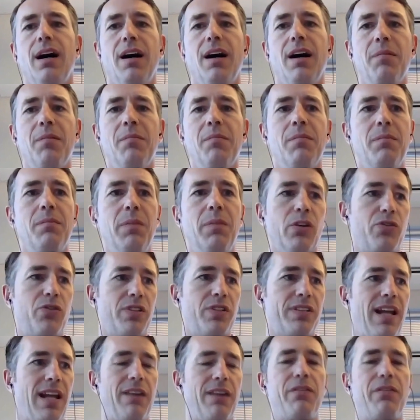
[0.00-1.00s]

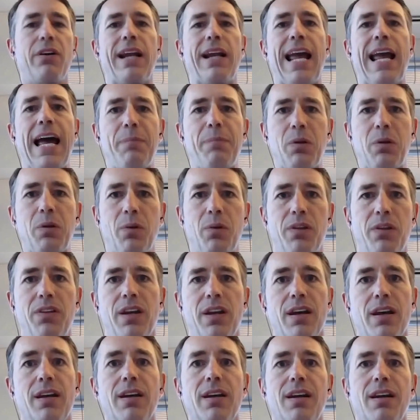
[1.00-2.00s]
Mildred's not very happy with
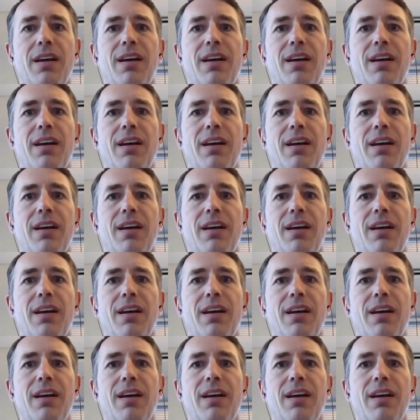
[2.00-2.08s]
you,